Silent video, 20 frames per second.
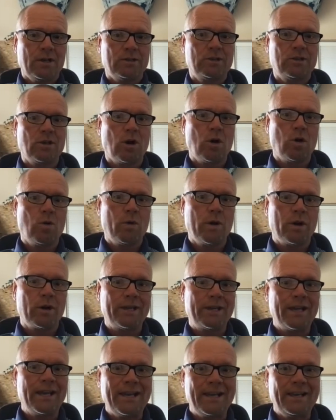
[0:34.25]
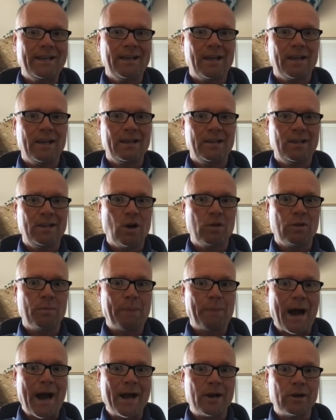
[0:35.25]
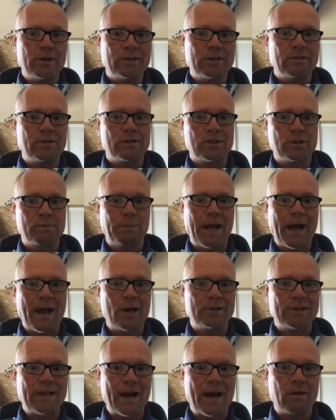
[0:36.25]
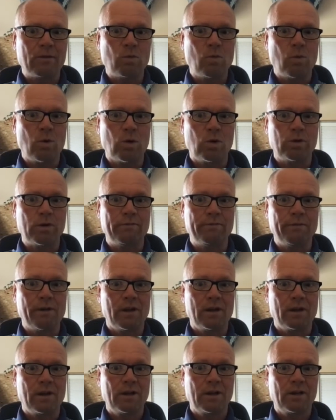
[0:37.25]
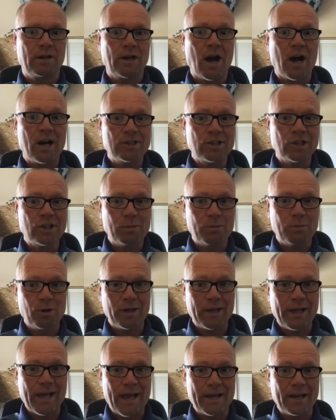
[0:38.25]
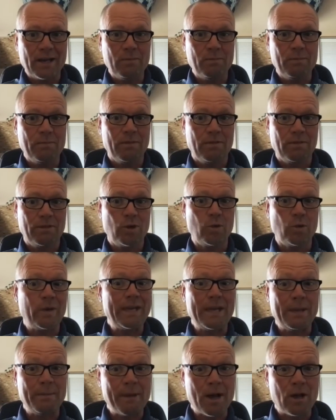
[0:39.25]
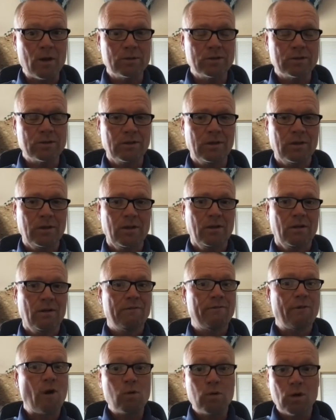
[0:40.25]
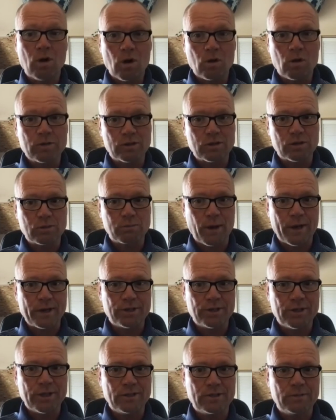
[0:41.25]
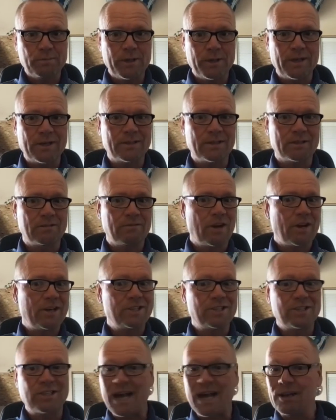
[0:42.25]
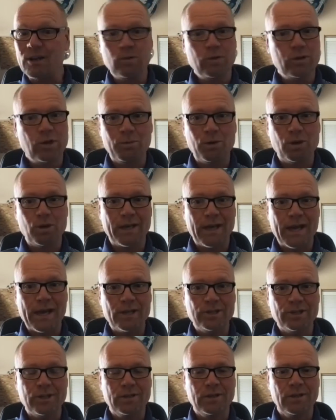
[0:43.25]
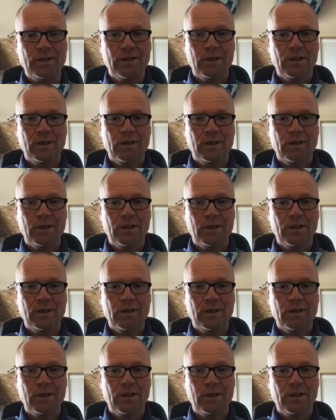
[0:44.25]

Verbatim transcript: So we're getting, you know, the buyers and the suppliers out of the world of constant communicating through emails, phone calls and spreadsheets because it's very siloed communication.